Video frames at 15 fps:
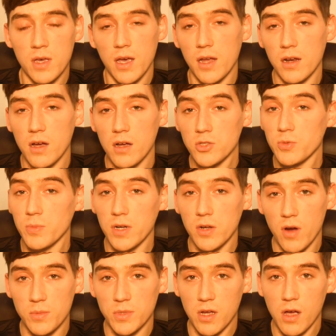and 100
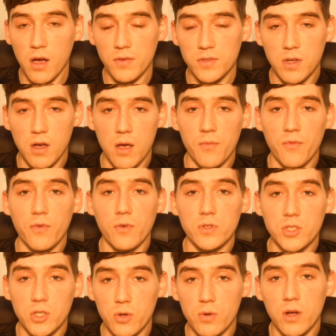milligrams at half time for a
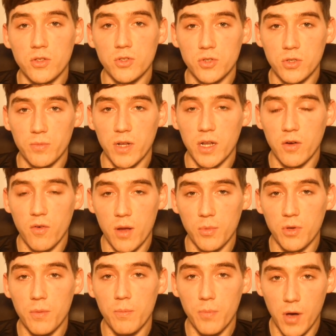200 milligram
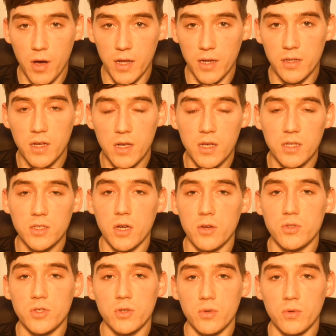combined
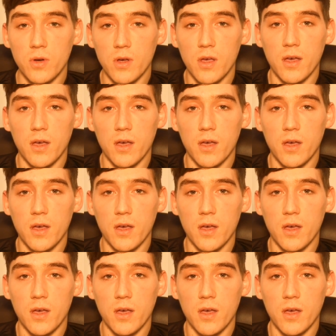total